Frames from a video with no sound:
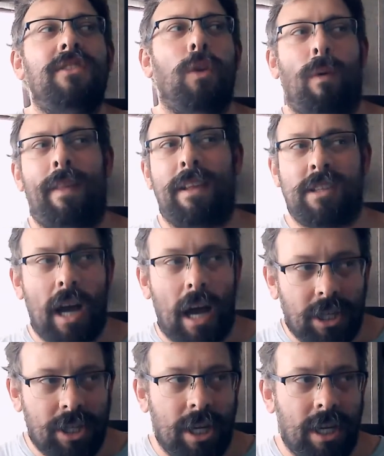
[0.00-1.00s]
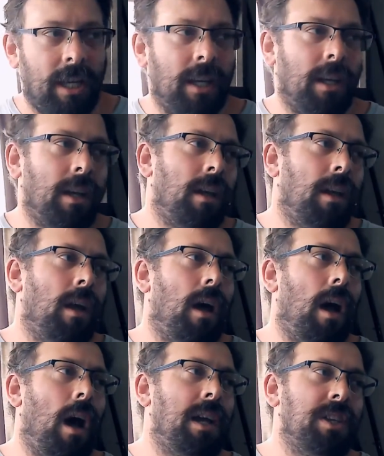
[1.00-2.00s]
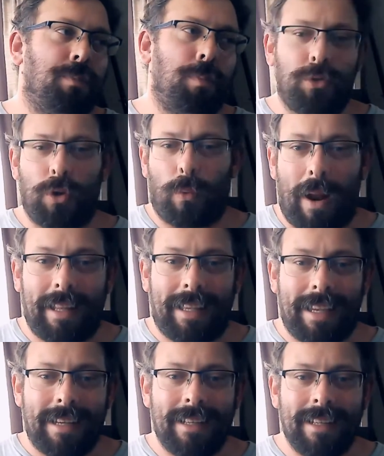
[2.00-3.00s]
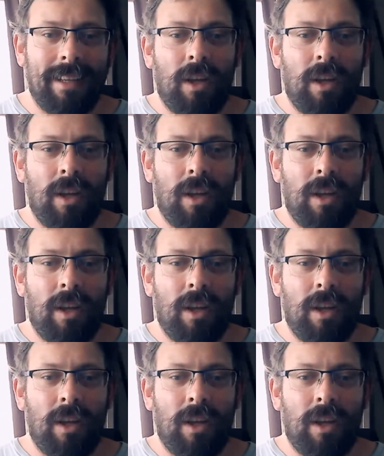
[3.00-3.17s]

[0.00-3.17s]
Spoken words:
the one that's touching his BusoRenkin,